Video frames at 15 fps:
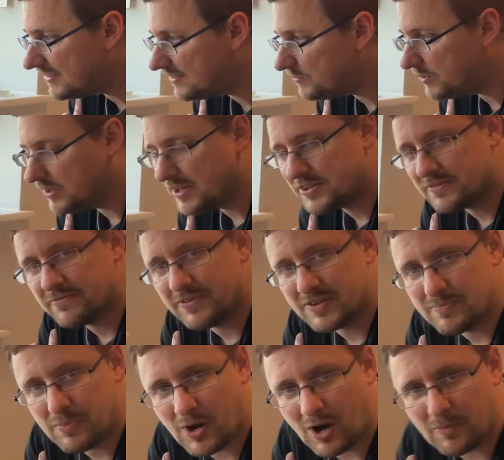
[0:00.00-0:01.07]
We'll listen for the
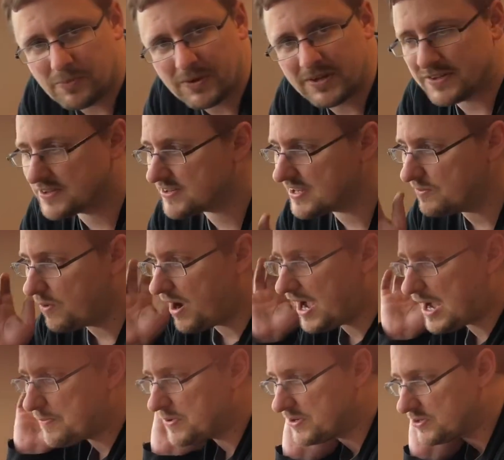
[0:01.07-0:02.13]
pop and see what
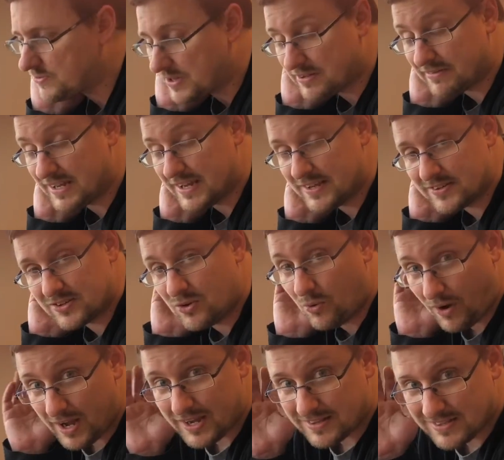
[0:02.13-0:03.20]
happens, whether it is
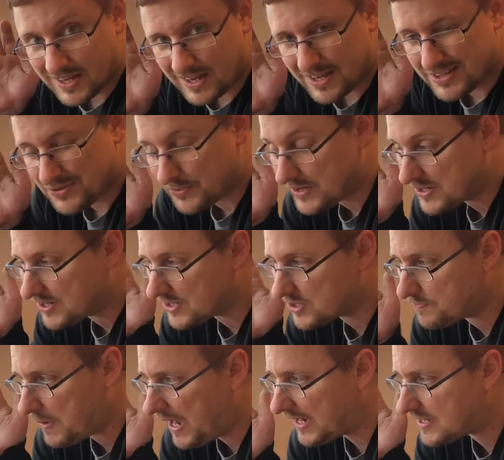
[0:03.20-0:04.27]
quieter as we
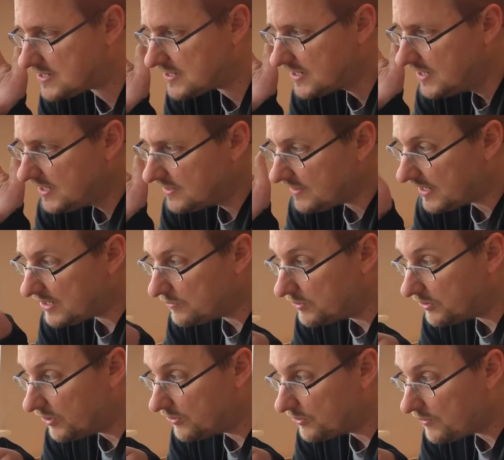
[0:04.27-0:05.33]
suspect than it would
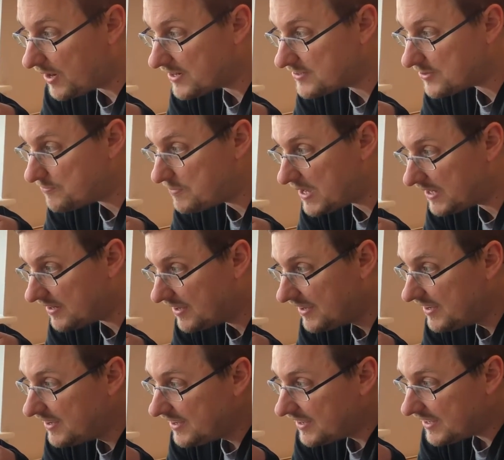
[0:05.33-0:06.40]
otherwise have been.
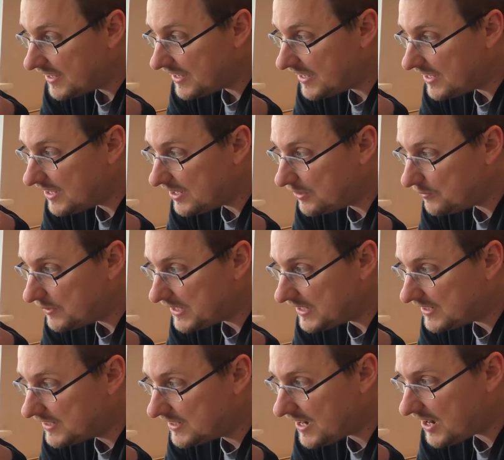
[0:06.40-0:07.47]
Here we
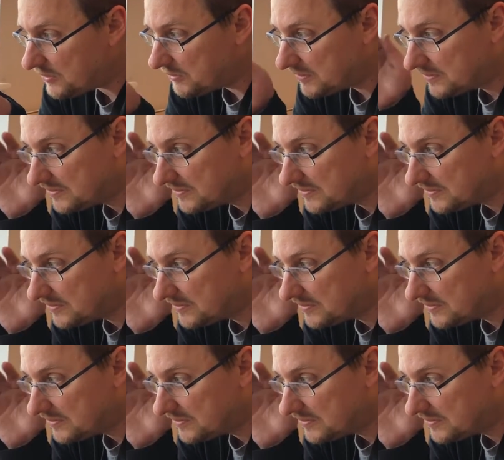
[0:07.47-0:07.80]
go.